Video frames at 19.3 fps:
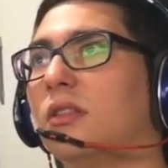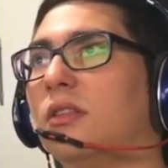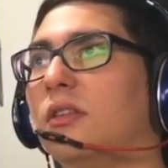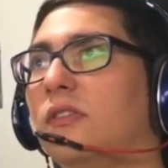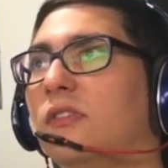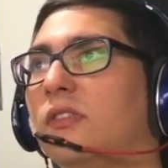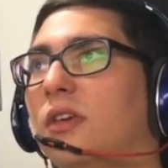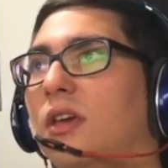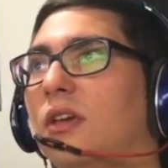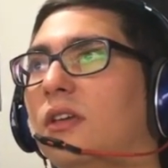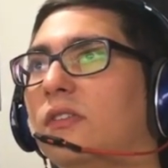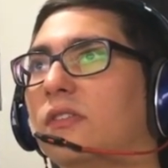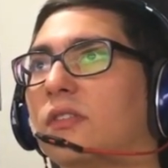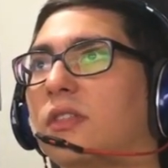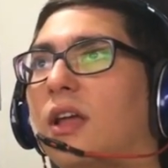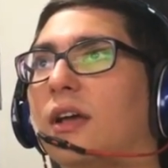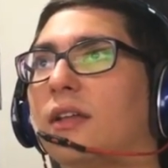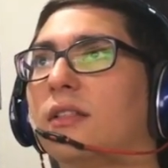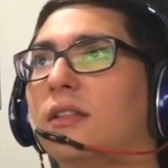this key is
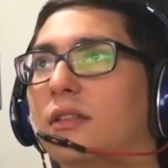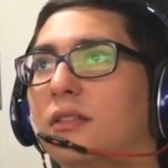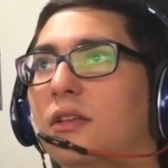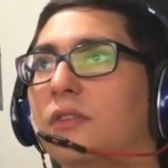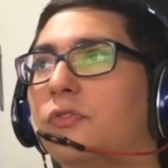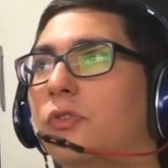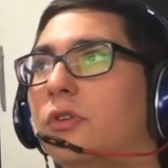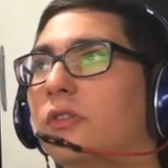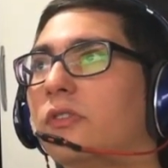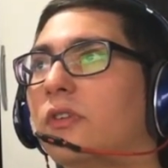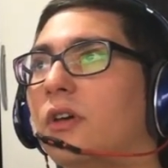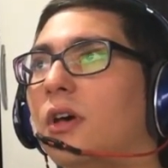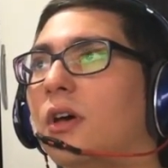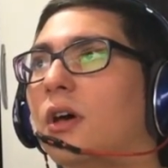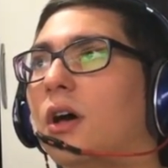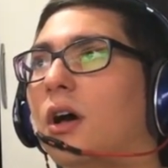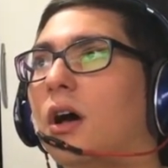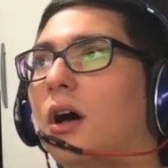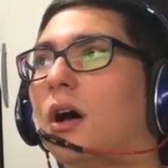slightly different
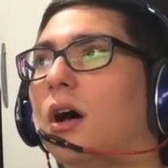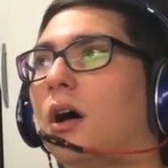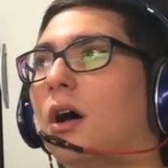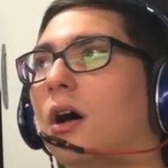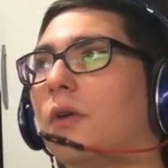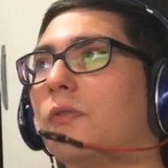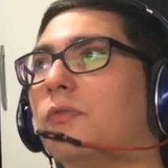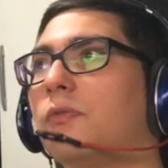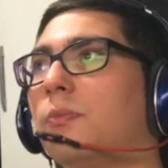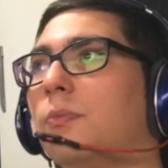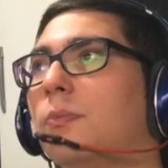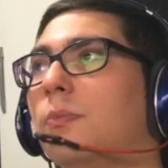uh,